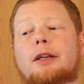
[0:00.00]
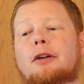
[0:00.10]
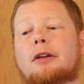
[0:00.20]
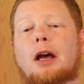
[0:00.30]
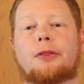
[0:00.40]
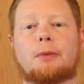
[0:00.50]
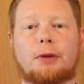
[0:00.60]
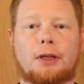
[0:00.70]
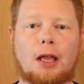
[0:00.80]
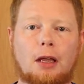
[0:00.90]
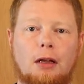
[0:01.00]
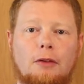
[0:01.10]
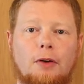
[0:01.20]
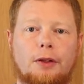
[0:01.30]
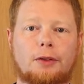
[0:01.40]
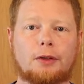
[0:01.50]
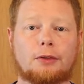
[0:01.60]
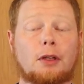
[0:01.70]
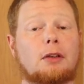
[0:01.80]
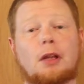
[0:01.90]
you're nothing but negative on
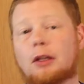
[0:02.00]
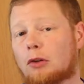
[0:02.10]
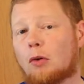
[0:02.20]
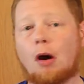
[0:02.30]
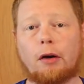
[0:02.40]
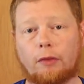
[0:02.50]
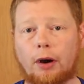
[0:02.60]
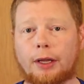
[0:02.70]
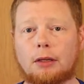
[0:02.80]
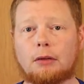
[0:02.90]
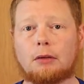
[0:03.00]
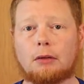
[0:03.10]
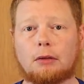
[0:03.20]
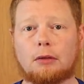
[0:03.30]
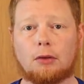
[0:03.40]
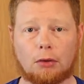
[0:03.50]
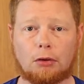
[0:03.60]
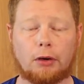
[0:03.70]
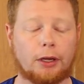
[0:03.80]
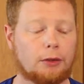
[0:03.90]
this. And you are right. You are
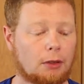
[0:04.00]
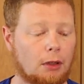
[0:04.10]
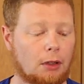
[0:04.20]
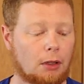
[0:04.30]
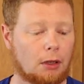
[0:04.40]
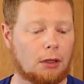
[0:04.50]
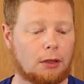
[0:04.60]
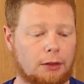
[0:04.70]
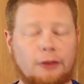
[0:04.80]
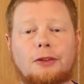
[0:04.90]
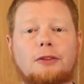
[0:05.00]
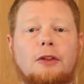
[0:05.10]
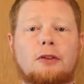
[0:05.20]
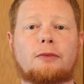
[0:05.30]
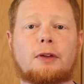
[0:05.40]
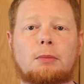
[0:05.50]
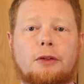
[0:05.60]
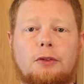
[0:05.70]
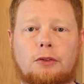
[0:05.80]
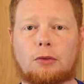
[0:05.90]
correct. Because this doesn't fit my
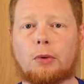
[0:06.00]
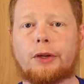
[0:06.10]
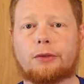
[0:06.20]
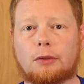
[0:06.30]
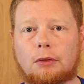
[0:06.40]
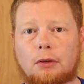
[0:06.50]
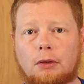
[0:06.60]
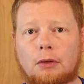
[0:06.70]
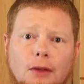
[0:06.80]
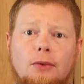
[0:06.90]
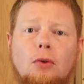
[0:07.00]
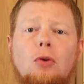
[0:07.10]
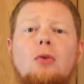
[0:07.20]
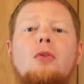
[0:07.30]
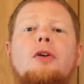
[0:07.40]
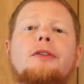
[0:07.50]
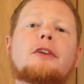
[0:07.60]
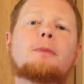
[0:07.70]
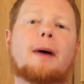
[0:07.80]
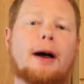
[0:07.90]
situation. So who could
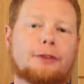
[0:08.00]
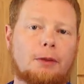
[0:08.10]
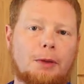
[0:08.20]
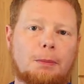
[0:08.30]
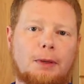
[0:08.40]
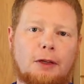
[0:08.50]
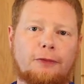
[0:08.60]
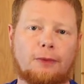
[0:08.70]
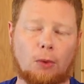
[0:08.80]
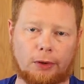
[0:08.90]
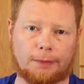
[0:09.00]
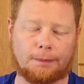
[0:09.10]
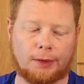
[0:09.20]
this possibly be for?